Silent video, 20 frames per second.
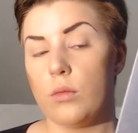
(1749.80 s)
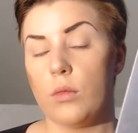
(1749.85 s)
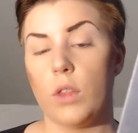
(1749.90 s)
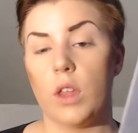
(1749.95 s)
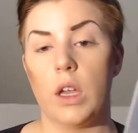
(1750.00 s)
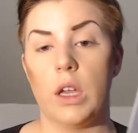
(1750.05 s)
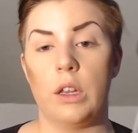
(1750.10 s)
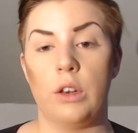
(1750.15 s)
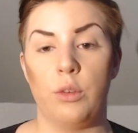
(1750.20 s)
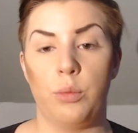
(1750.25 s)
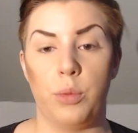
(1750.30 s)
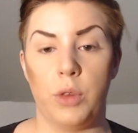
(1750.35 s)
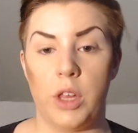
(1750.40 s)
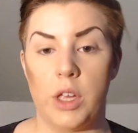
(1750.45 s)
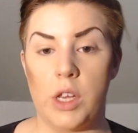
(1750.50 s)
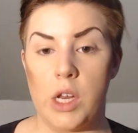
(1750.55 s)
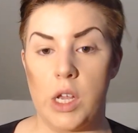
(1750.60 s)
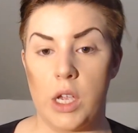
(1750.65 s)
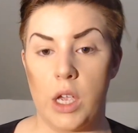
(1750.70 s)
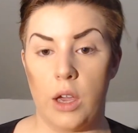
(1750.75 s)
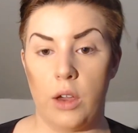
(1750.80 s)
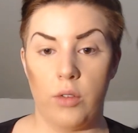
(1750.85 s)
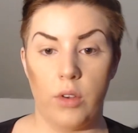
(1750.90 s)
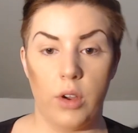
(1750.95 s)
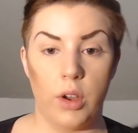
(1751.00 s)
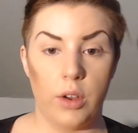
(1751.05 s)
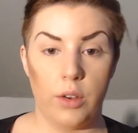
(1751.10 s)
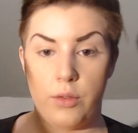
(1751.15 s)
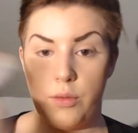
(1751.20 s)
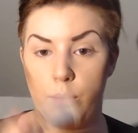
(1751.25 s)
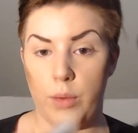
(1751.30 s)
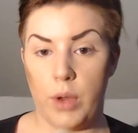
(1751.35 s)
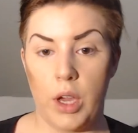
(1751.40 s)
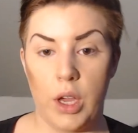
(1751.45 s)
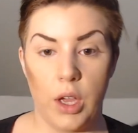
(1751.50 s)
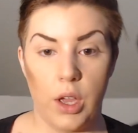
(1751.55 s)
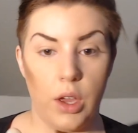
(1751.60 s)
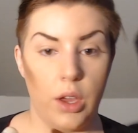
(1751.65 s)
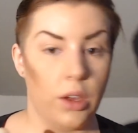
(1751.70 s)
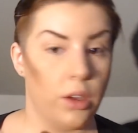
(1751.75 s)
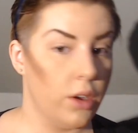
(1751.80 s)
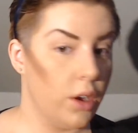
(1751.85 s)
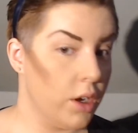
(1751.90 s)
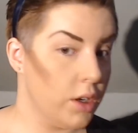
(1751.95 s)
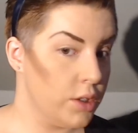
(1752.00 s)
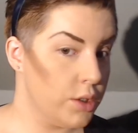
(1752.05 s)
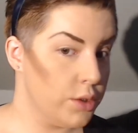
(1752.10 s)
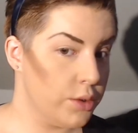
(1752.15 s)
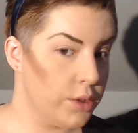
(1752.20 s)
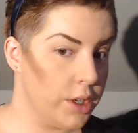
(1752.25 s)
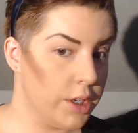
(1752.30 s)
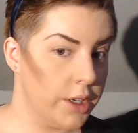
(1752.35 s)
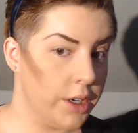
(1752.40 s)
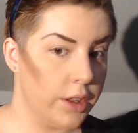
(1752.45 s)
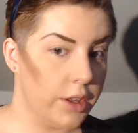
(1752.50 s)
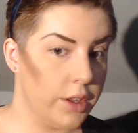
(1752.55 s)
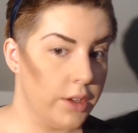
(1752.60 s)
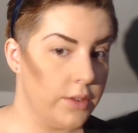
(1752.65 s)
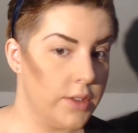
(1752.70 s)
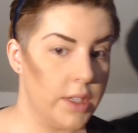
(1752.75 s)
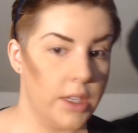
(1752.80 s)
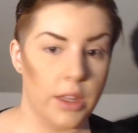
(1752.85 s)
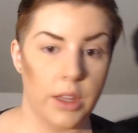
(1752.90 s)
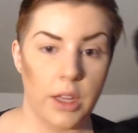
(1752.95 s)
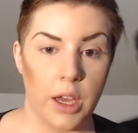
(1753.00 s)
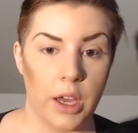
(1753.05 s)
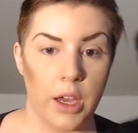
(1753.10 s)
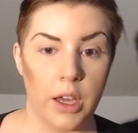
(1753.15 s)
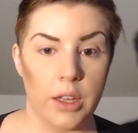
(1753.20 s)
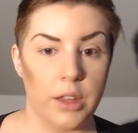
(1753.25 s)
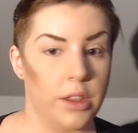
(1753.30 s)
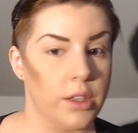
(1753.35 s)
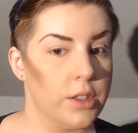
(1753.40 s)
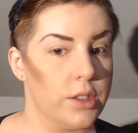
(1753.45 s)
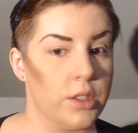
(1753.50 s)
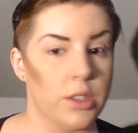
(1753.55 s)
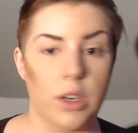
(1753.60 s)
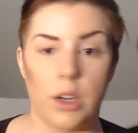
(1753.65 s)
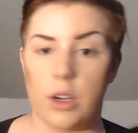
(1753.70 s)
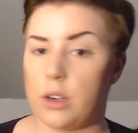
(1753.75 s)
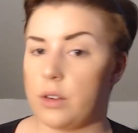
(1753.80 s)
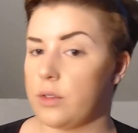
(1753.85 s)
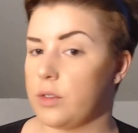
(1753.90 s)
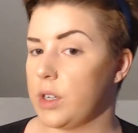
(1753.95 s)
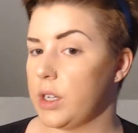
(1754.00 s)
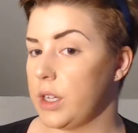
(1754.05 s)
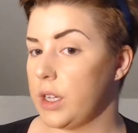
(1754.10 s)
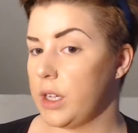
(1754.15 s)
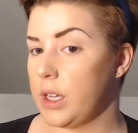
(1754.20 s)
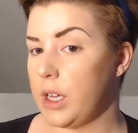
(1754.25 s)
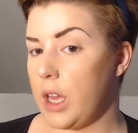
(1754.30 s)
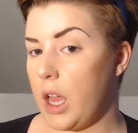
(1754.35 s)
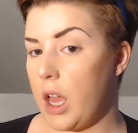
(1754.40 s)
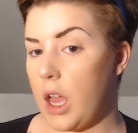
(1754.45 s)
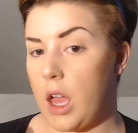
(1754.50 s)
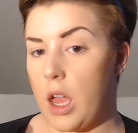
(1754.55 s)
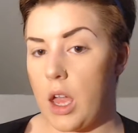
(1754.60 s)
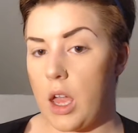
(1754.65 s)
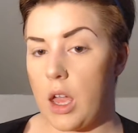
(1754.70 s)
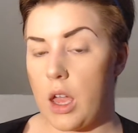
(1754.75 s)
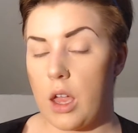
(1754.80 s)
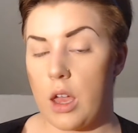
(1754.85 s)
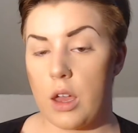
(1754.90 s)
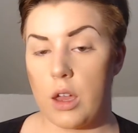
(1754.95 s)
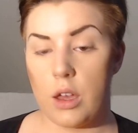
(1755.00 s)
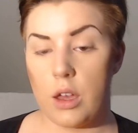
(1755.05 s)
and blending out of my contour. Now that you've seen that, there's not really a